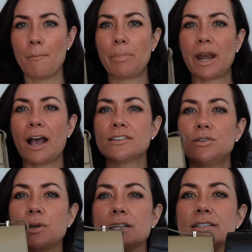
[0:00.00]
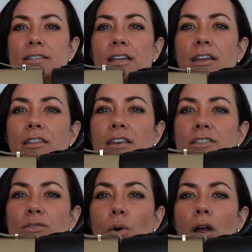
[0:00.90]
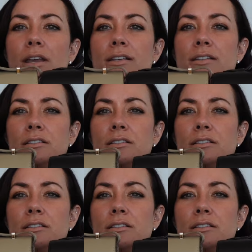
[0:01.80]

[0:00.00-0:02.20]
but as you can see, this one is a